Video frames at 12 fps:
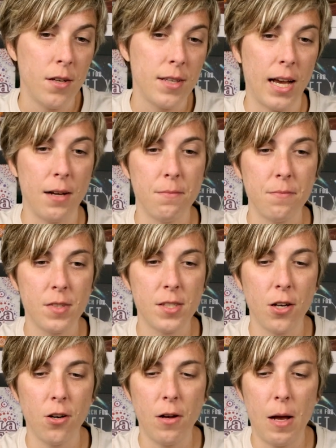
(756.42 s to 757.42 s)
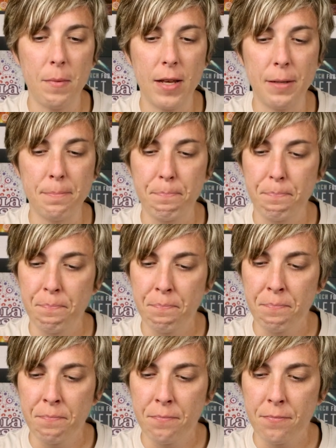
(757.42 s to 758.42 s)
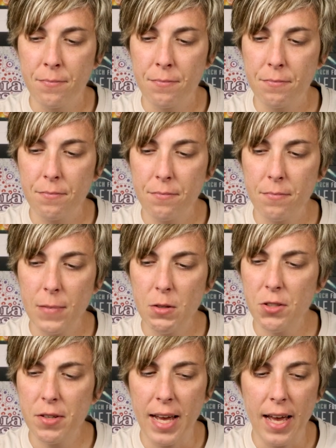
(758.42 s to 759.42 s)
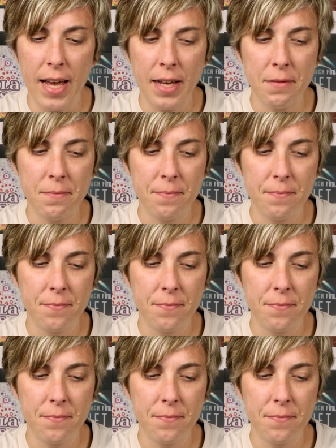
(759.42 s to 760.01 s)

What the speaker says: Yeah, so I mean, it was okay.